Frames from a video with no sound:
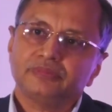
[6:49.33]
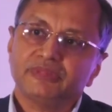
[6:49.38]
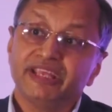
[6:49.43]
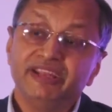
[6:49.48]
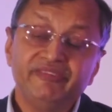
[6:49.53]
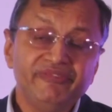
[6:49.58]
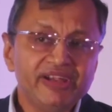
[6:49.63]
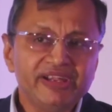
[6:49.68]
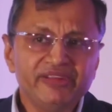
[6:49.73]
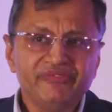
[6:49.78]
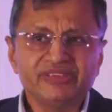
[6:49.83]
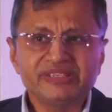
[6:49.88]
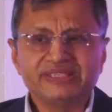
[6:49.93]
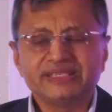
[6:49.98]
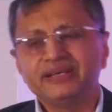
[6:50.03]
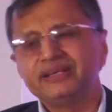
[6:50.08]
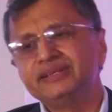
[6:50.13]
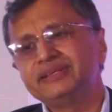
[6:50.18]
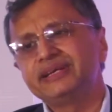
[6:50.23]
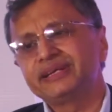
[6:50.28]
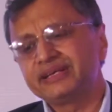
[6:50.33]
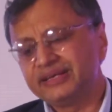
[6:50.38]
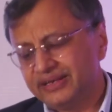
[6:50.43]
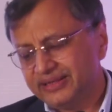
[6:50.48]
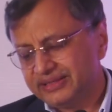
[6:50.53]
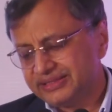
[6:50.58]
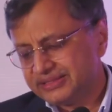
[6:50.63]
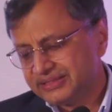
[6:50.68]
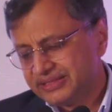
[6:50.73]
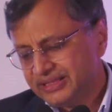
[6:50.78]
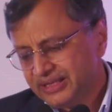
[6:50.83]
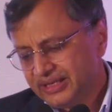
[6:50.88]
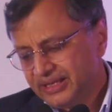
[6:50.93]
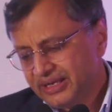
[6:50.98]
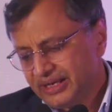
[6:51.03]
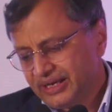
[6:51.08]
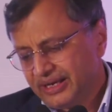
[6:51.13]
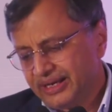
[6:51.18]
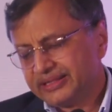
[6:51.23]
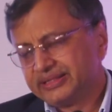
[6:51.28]
In fact, if we see Hyundai cars,
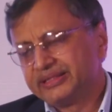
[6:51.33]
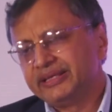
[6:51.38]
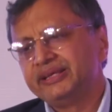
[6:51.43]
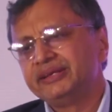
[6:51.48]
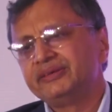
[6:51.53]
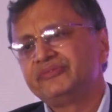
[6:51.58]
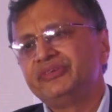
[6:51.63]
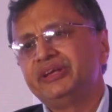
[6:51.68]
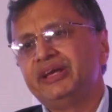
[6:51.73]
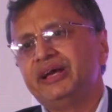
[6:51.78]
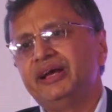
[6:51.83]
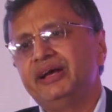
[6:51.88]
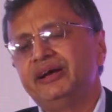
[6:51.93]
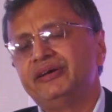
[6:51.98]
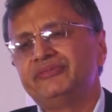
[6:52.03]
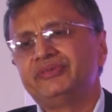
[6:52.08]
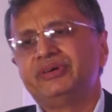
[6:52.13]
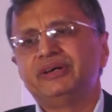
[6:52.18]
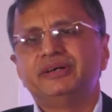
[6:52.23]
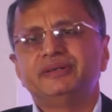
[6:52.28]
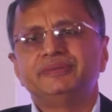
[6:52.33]
I think we have